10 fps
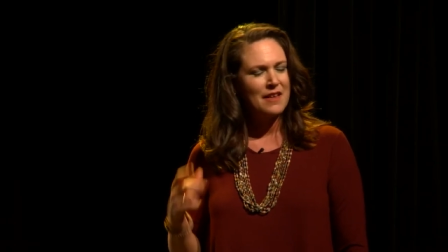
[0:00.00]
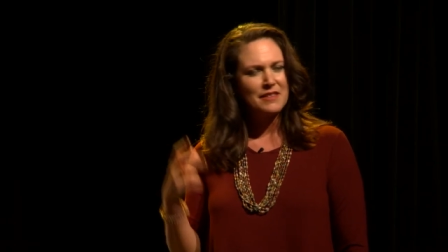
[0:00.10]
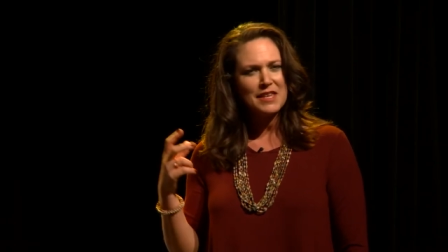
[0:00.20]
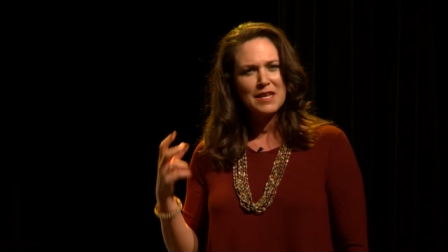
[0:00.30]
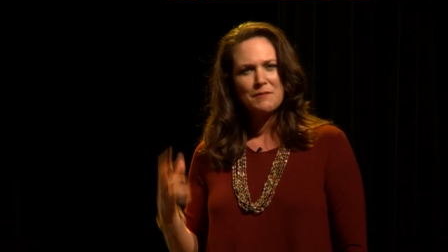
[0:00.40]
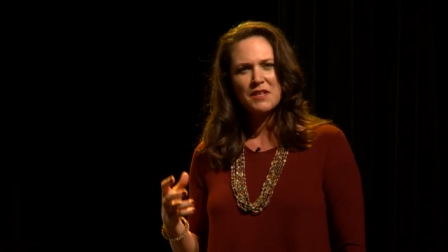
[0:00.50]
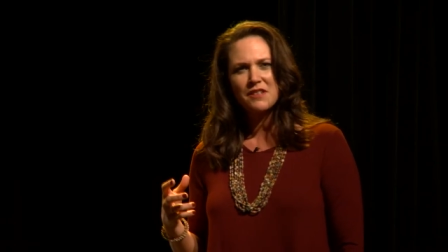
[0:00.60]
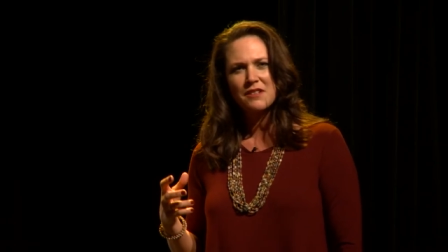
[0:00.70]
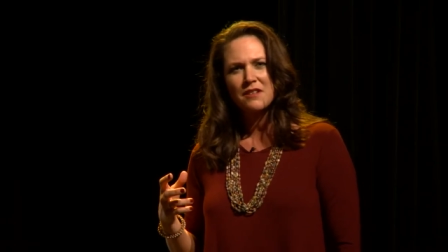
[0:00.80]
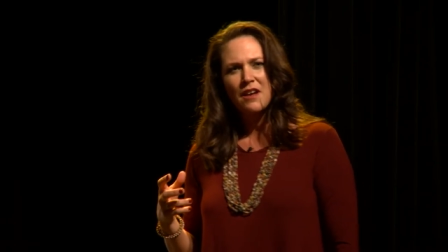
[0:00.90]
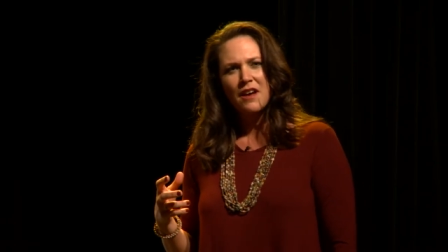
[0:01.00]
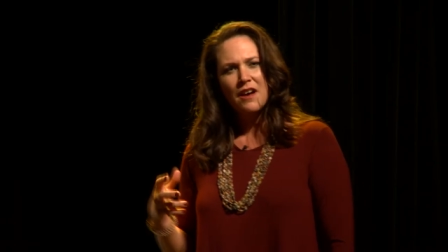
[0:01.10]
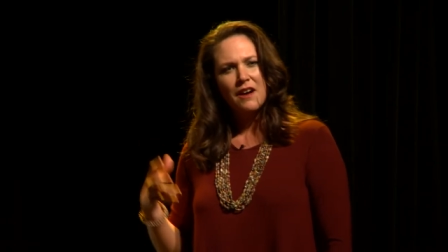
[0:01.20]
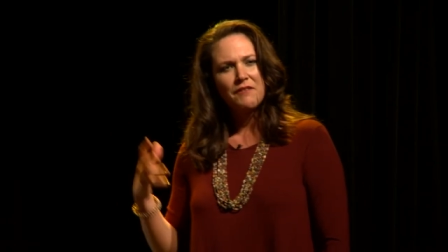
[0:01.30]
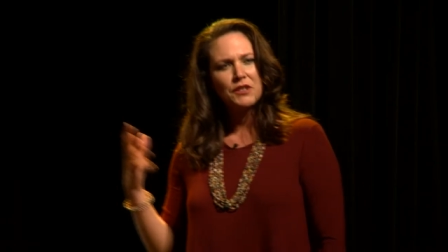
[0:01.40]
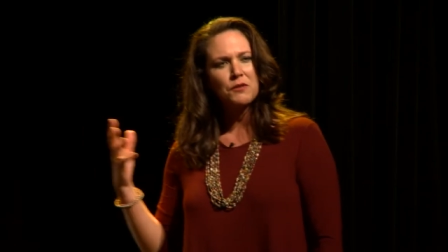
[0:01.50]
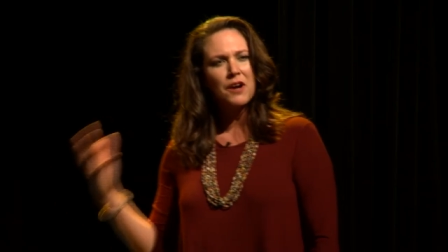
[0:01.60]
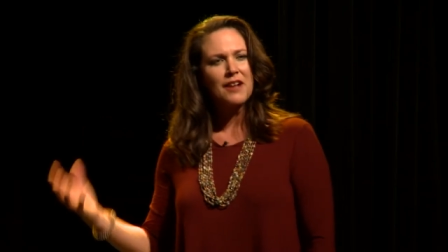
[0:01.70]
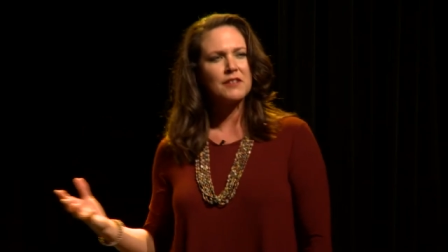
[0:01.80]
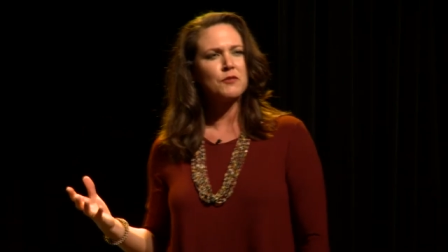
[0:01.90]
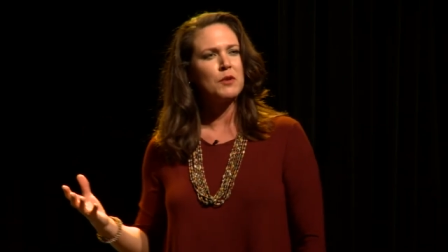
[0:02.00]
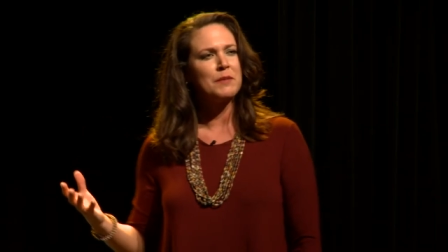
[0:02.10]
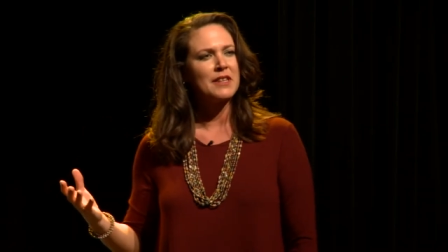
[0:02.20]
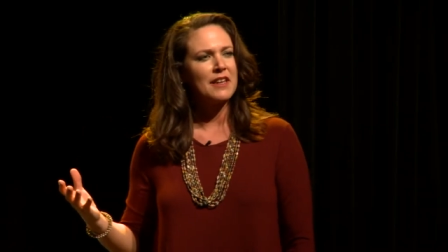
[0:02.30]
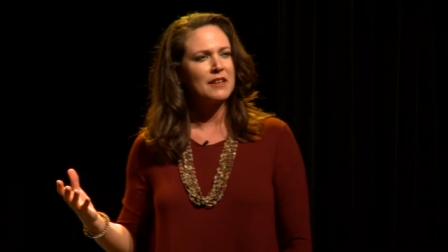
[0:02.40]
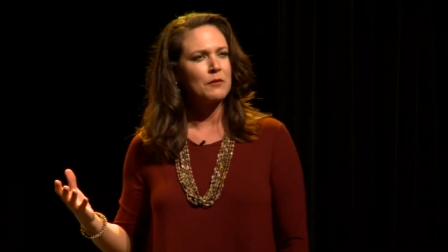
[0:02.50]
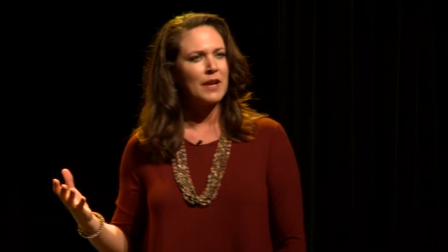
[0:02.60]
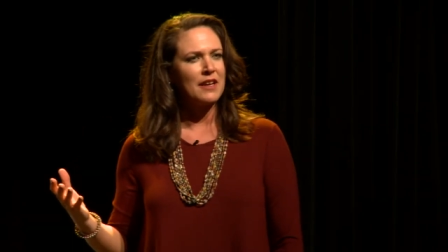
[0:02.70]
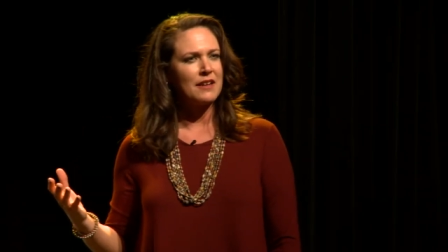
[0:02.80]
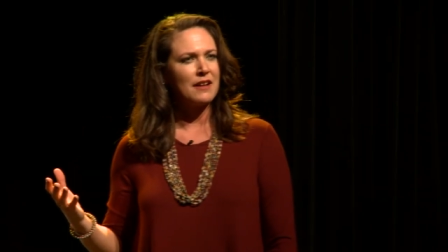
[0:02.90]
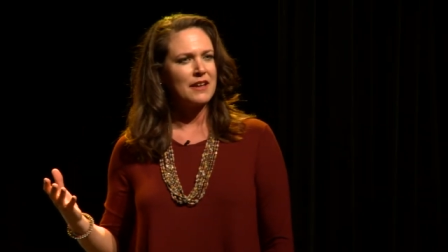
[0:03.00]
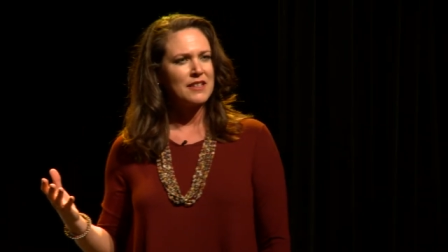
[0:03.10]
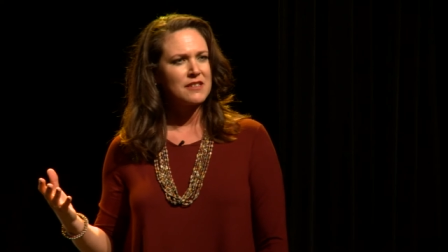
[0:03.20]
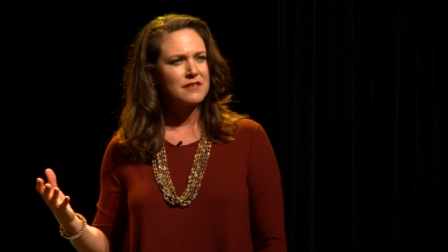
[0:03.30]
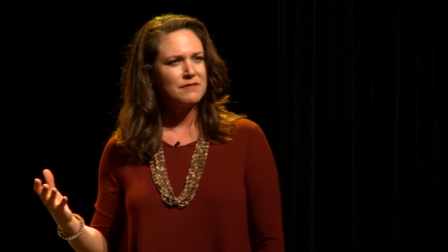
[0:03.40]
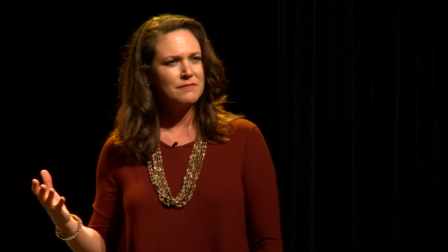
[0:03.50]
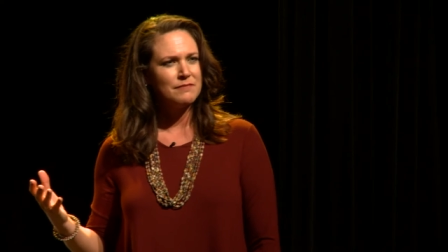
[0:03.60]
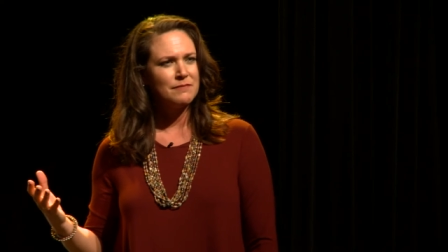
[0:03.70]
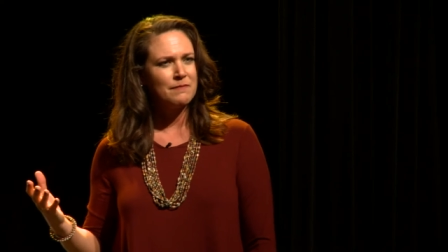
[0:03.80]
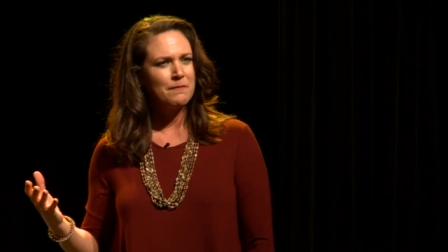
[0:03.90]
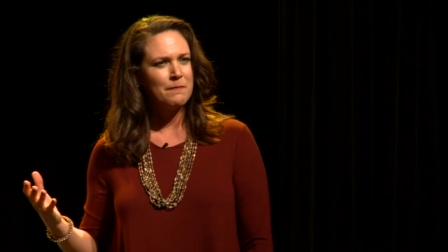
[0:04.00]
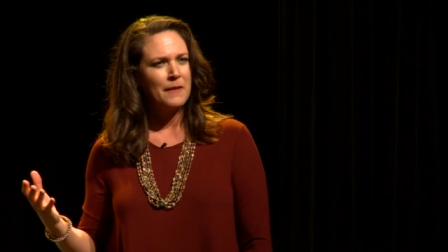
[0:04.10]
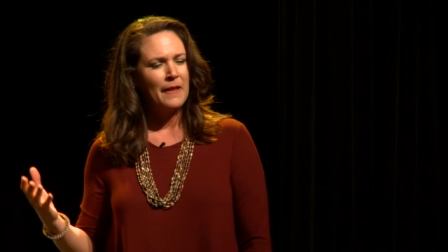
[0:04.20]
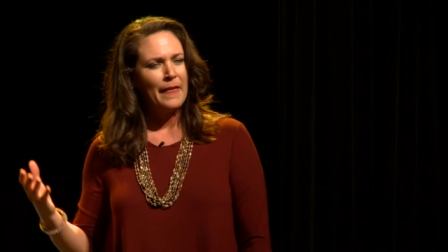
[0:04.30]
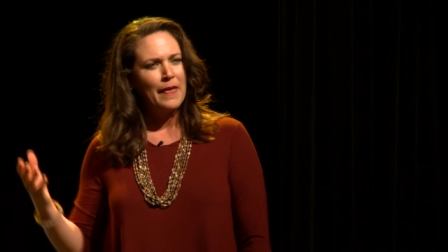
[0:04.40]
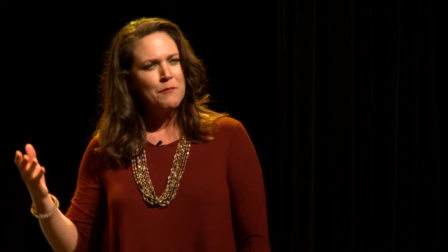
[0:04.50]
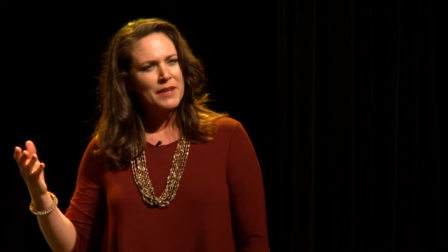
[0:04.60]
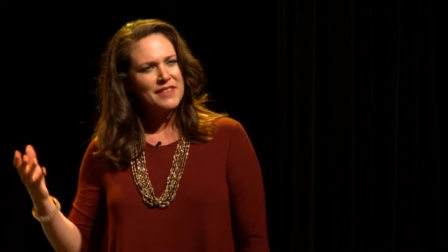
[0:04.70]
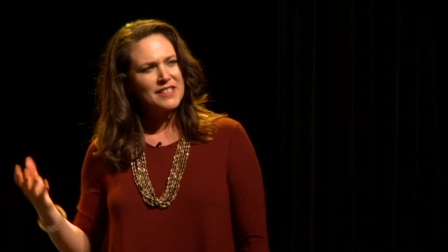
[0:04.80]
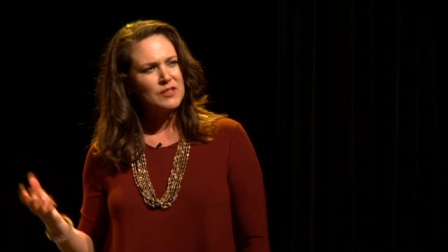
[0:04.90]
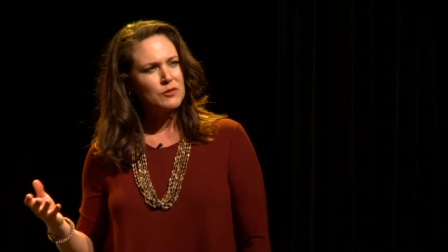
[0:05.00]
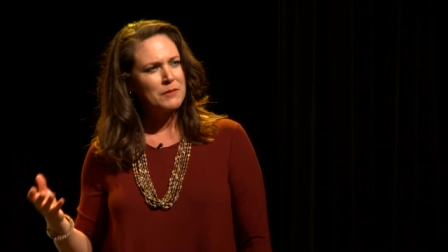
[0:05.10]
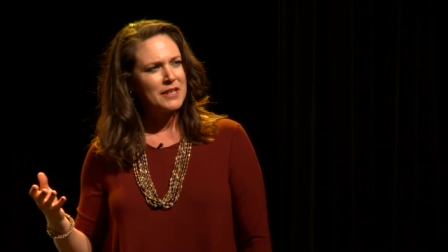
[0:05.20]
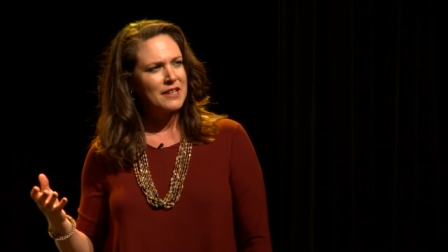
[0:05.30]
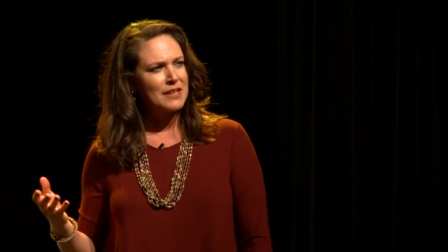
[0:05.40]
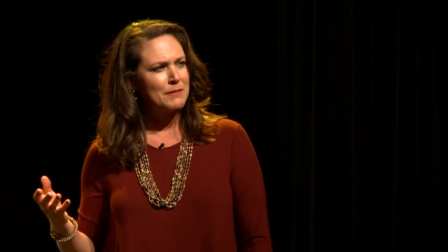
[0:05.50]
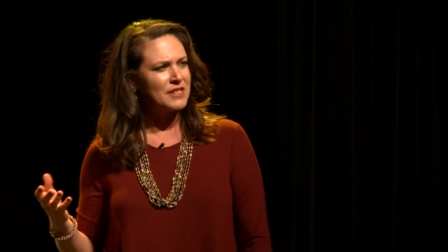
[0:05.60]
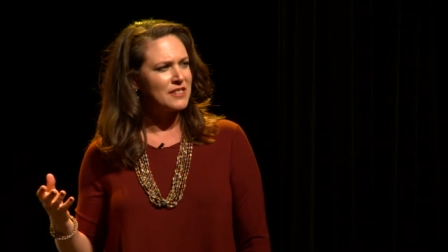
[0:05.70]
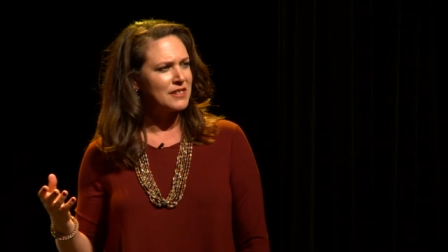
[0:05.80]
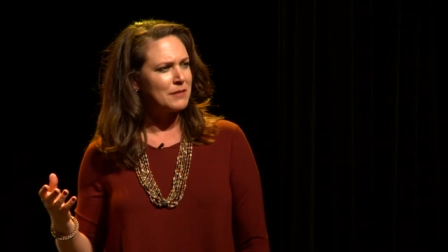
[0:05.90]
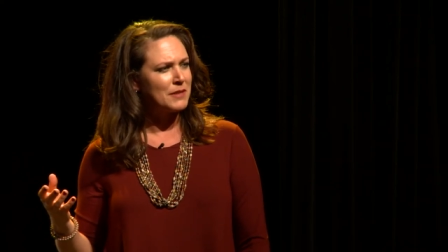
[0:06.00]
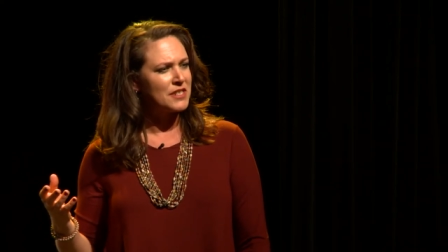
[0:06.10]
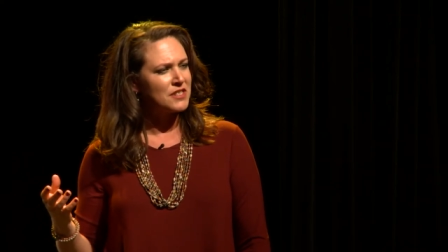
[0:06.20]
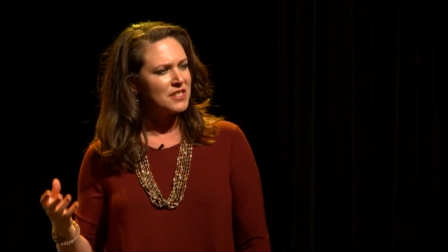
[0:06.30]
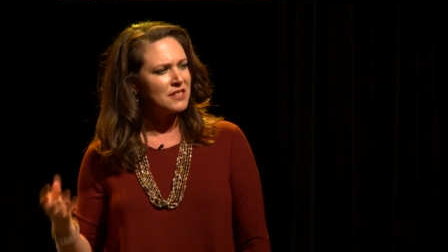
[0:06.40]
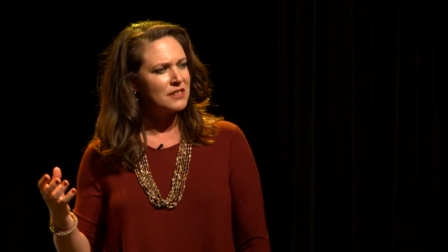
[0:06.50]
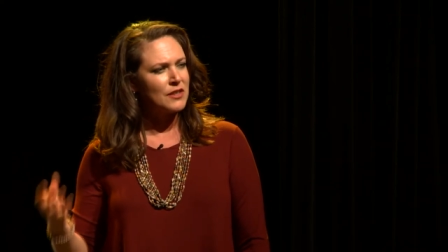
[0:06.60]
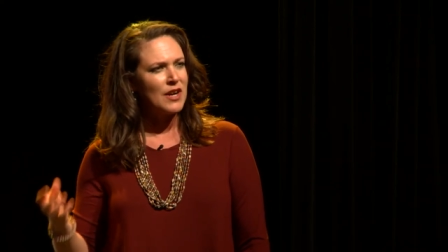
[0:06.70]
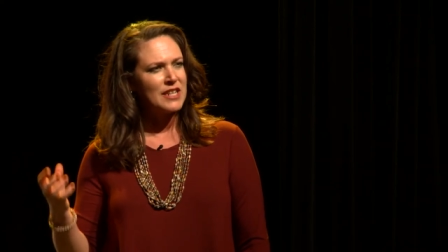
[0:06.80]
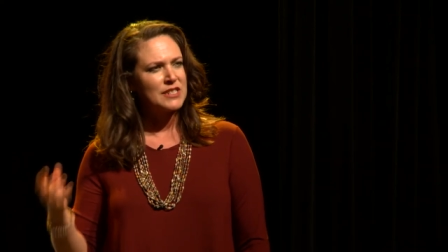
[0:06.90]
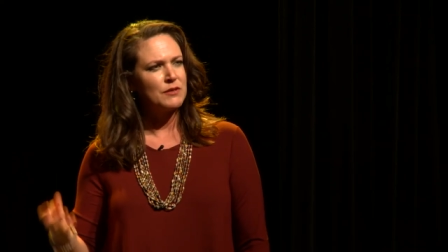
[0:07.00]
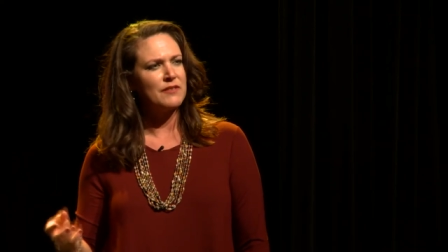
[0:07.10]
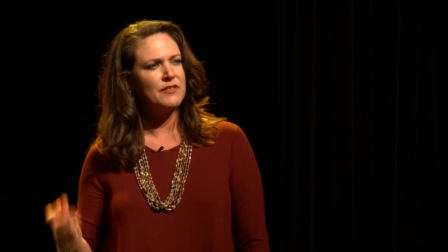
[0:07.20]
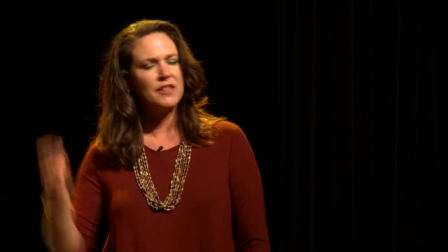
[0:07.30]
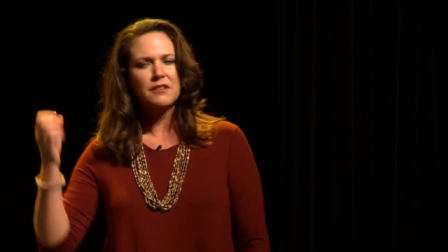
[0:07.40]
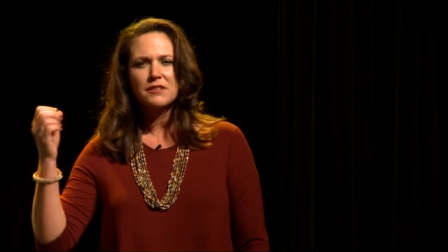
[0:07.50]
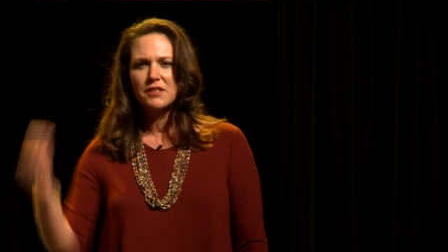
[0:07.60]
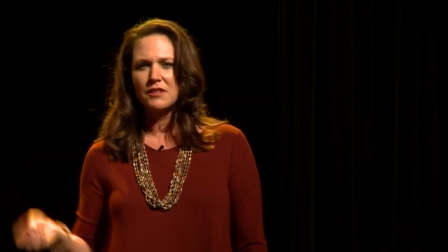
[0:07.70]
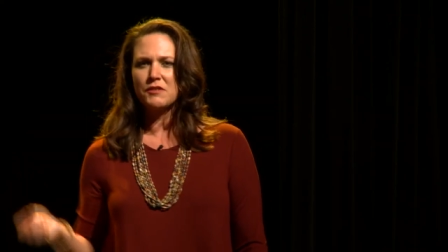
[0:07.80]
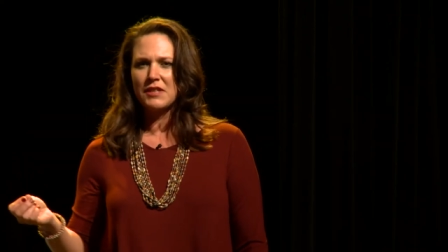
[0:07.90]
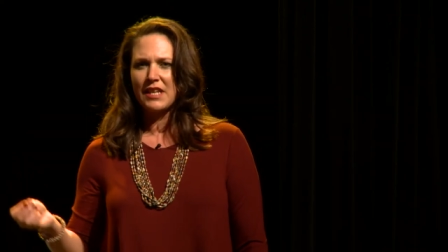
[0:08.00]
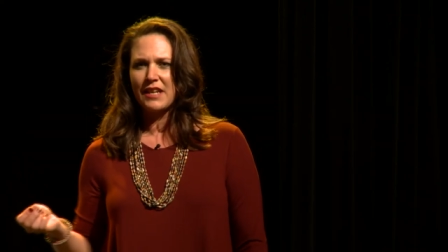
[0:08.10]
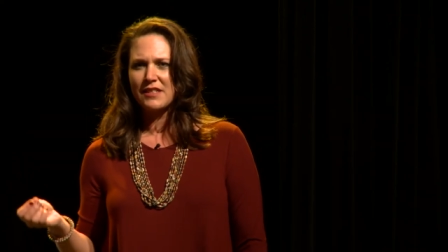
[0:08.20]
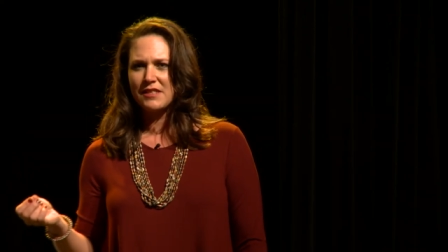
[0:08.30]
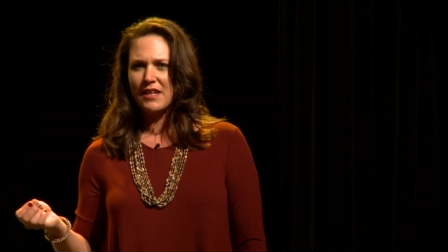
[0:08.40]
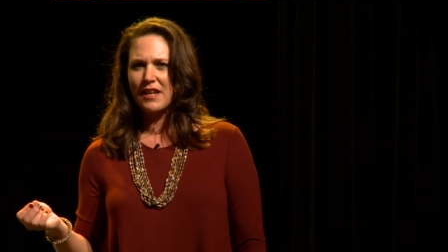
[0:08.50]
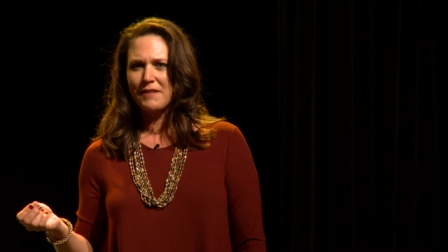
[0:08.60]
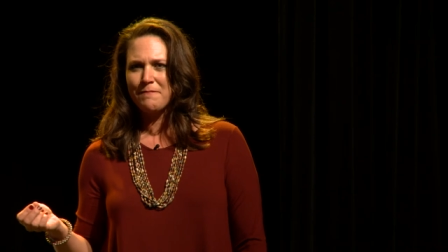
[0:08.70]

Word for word: the image of a Ugandan woman laying awake at night. But this woman unable to sleep because she didn't know how she would feed her children the next day.